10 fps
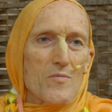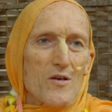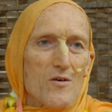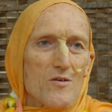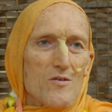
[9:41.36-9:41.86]

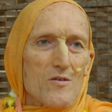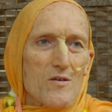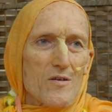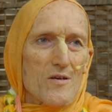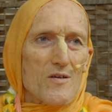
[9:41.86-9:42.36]
Because
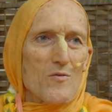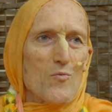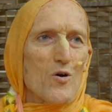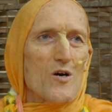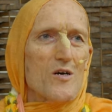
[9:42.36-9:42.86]
the
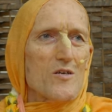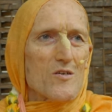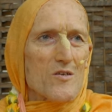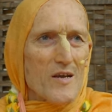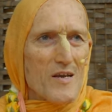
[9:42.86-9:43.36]

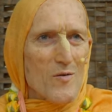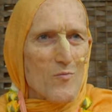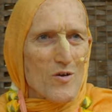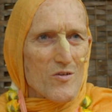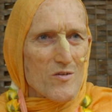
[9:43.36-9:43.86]
words, they
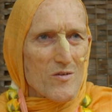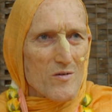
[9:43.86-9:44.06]
come with,